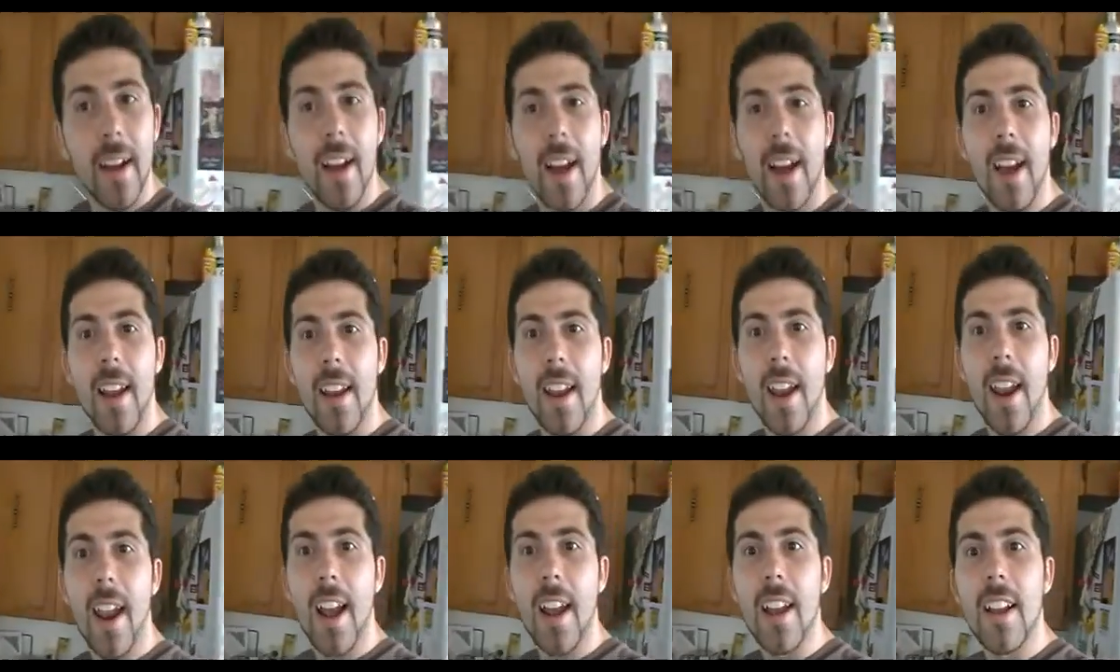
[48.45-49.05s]
And
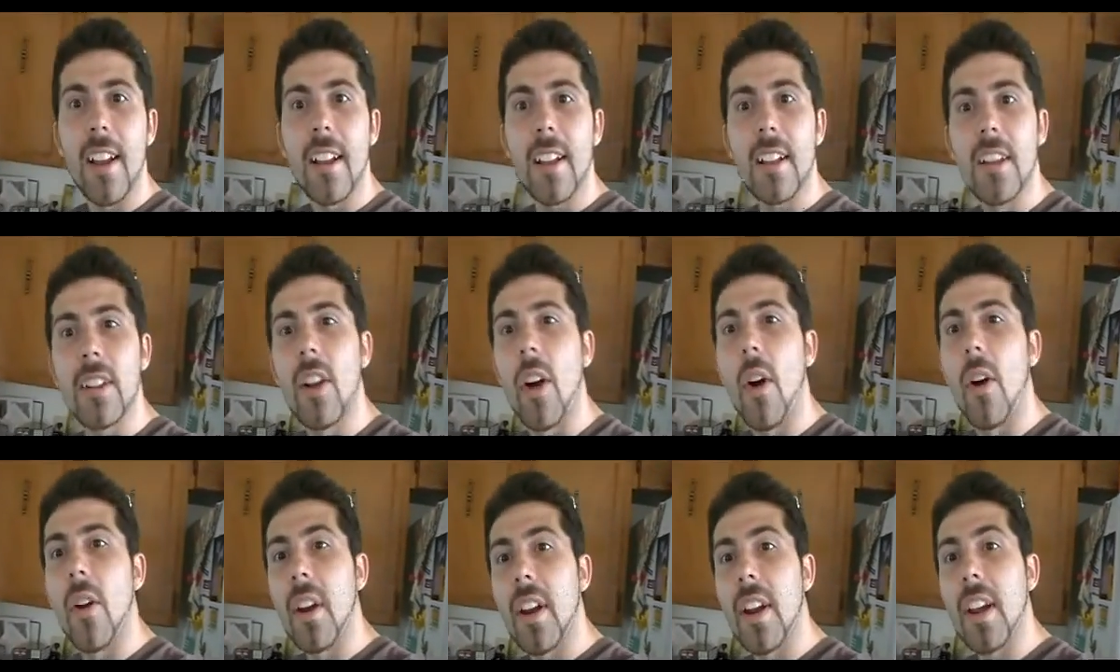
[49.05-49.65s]
I
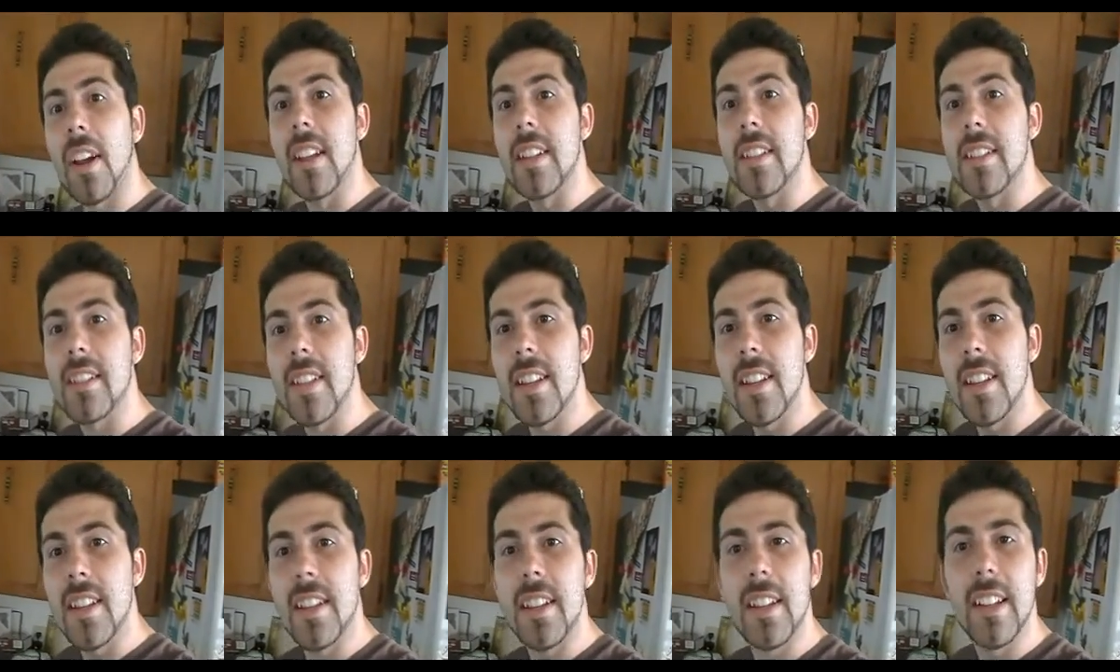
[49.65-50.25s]
go
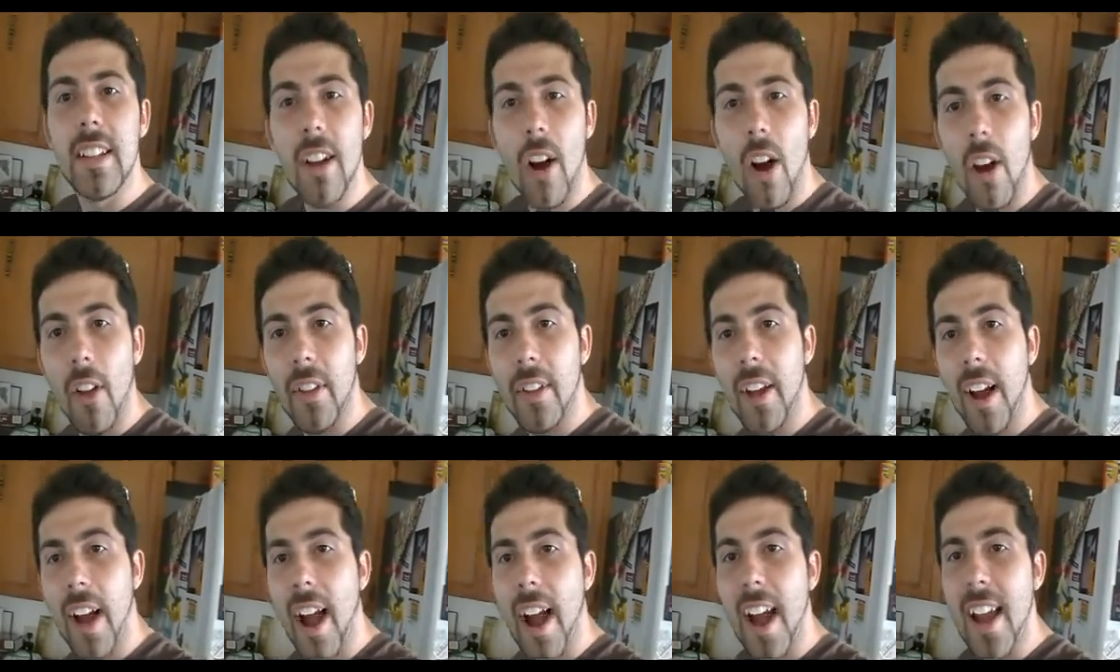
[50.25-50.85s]
to call
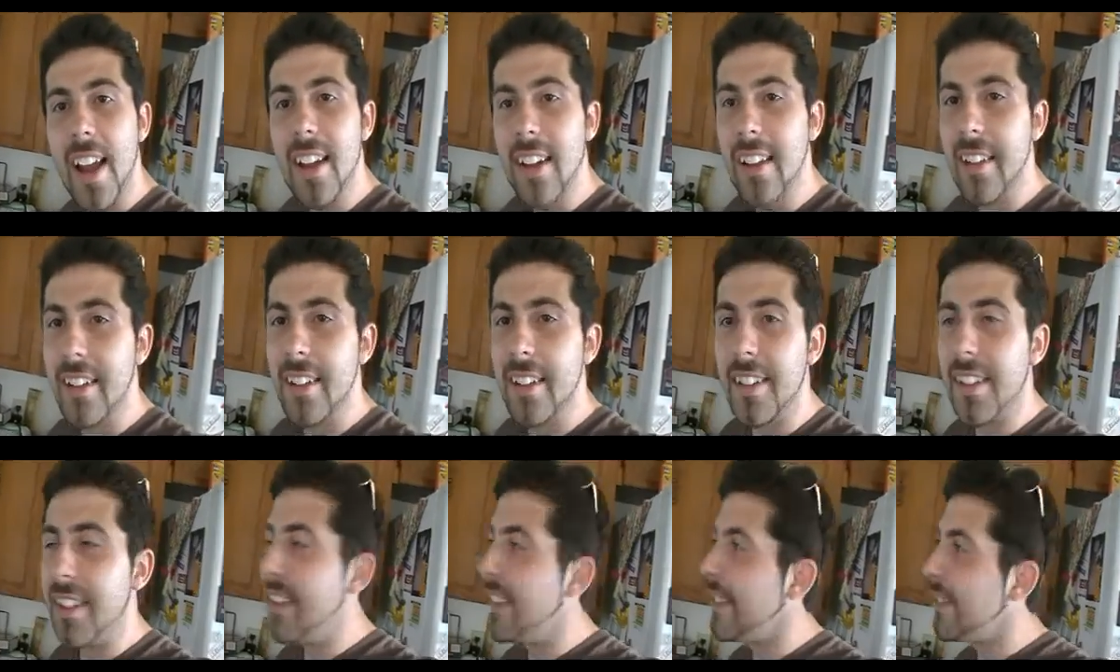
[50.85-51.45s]
the guy,
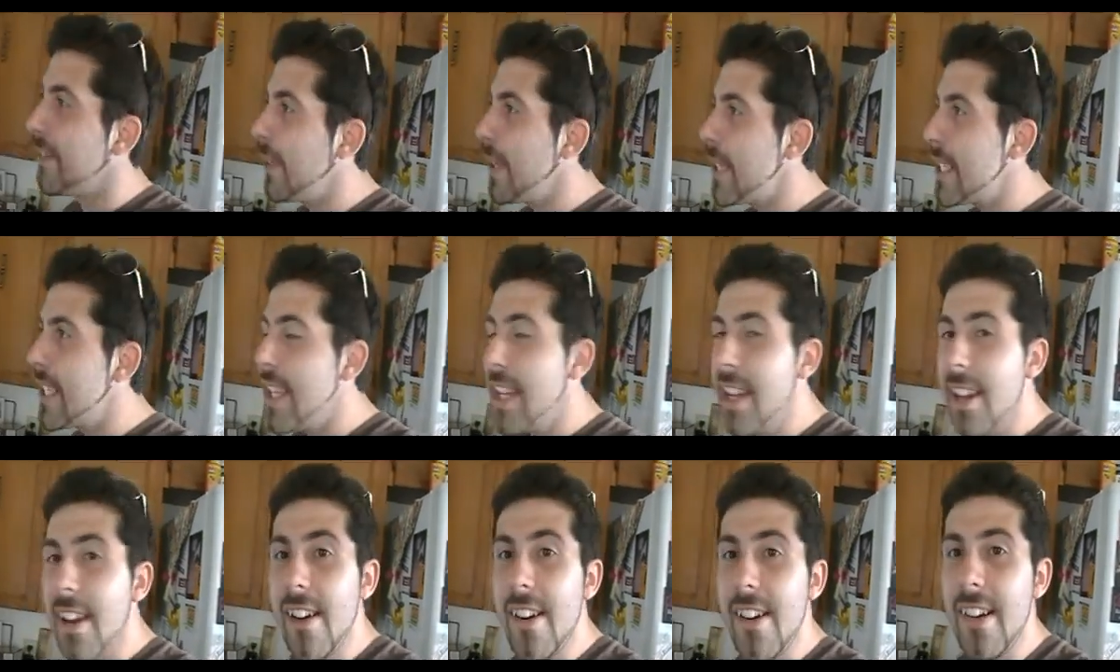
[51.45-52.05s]
what's
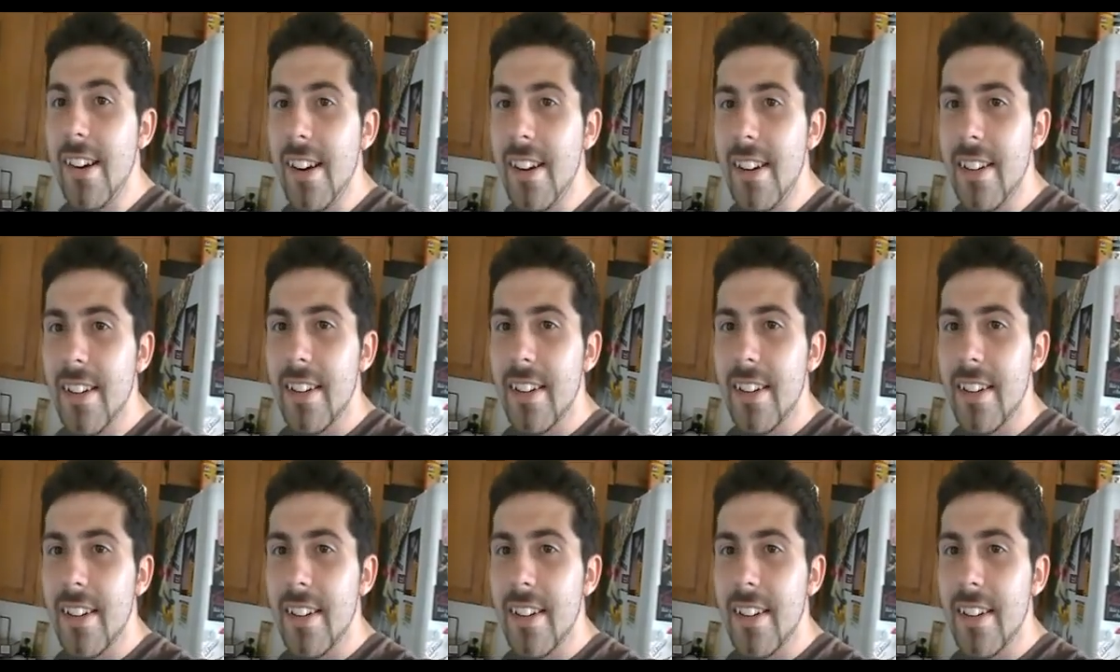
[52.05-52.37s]
he do?